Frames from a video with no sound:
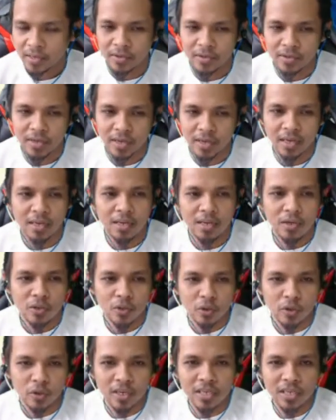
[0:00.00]
Okey,
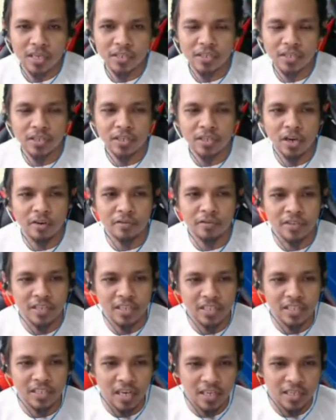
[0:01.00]
so the history of
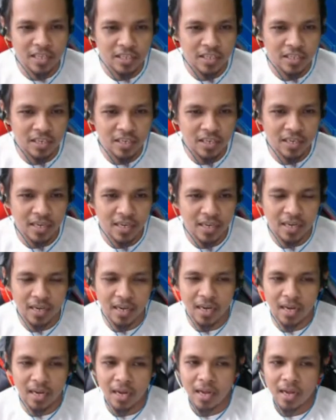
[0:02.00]
genetic engineering,
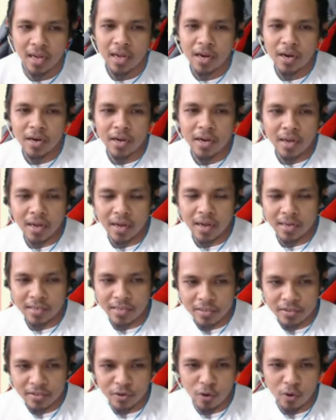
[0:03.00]

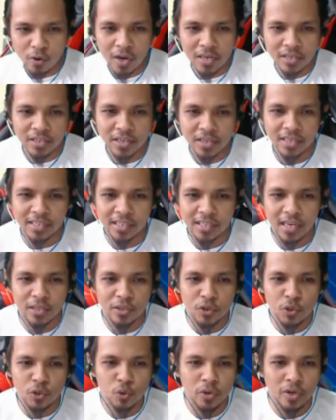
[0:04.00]
this knowledge
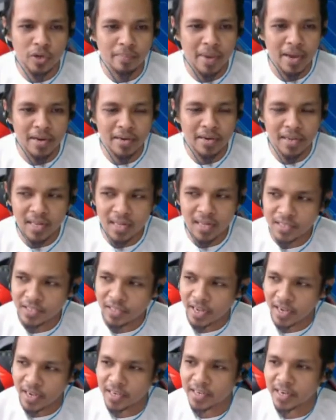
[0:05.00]
gained through the
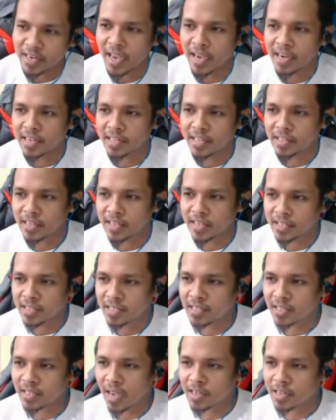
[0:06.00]
Mendel's
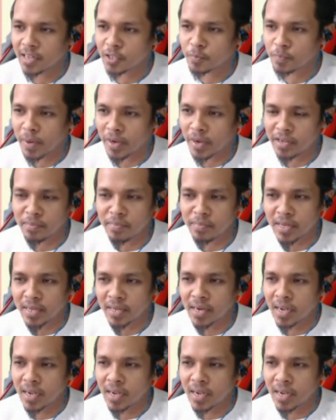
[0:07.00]
inheritance experiment